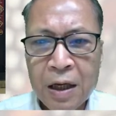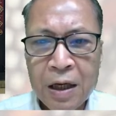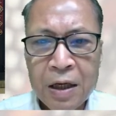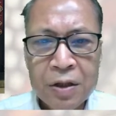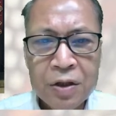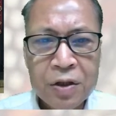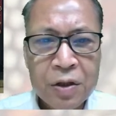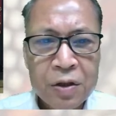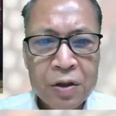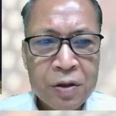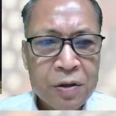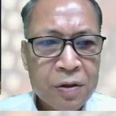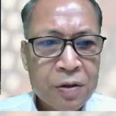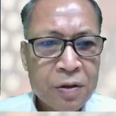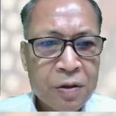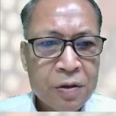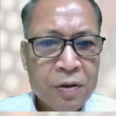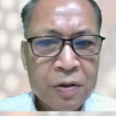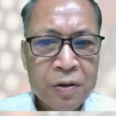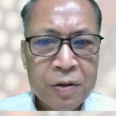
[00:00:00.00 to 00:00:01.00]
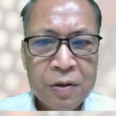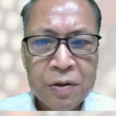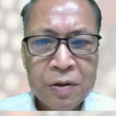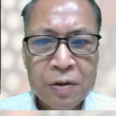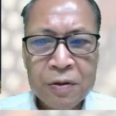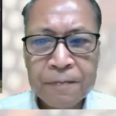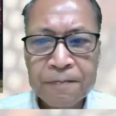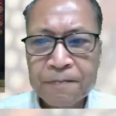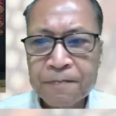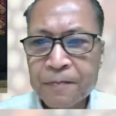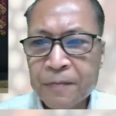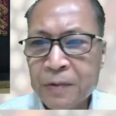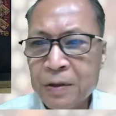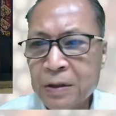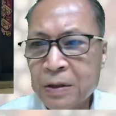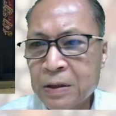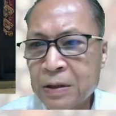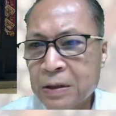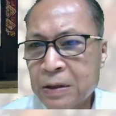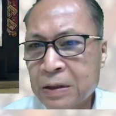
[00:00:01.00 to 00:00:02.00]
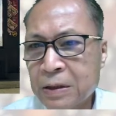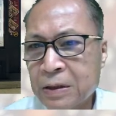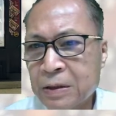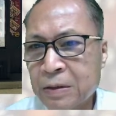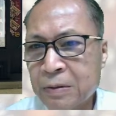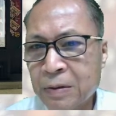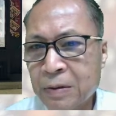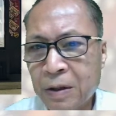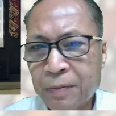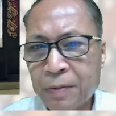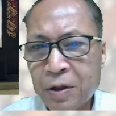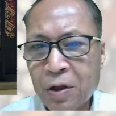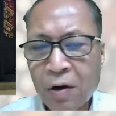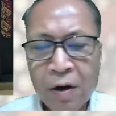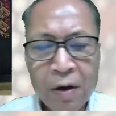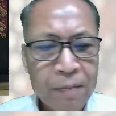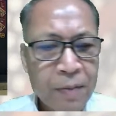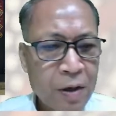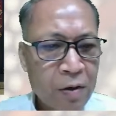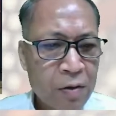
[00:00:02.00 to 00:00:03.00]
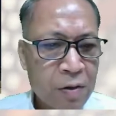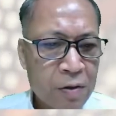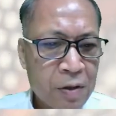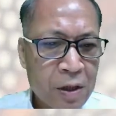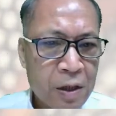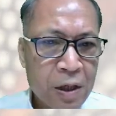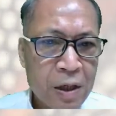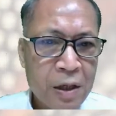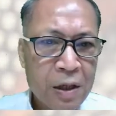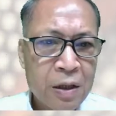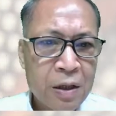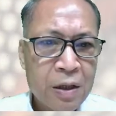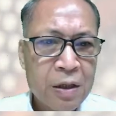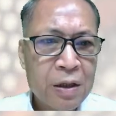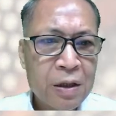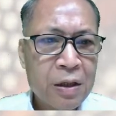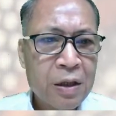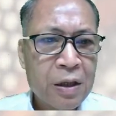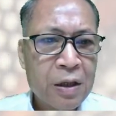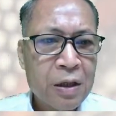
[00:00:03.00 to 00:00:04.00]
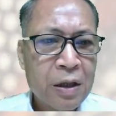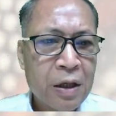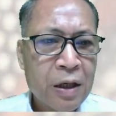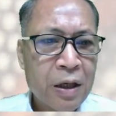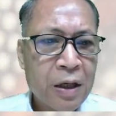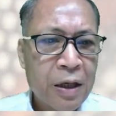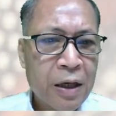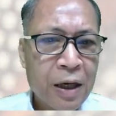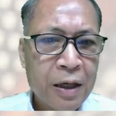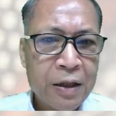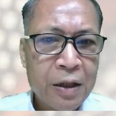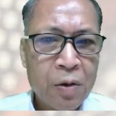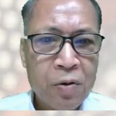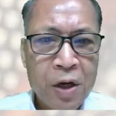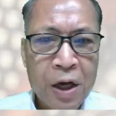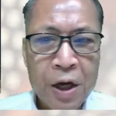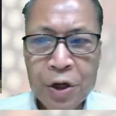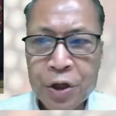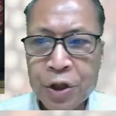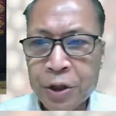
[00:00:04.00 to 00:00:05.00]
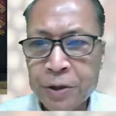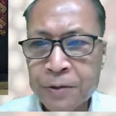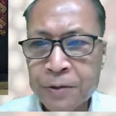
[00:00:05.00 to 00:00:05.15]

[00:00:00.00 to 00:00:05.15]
So maybe talk about it in another occasion.